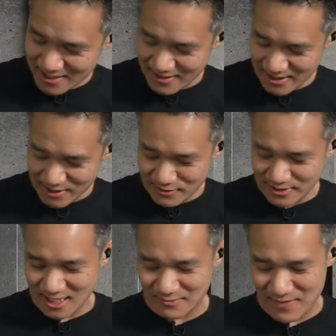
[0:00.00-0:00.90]
you can
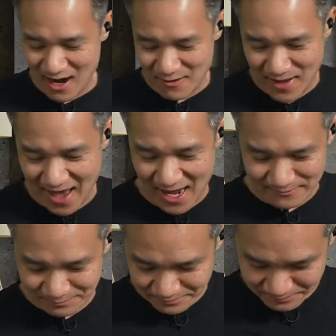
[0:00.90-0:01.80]
use this battery pack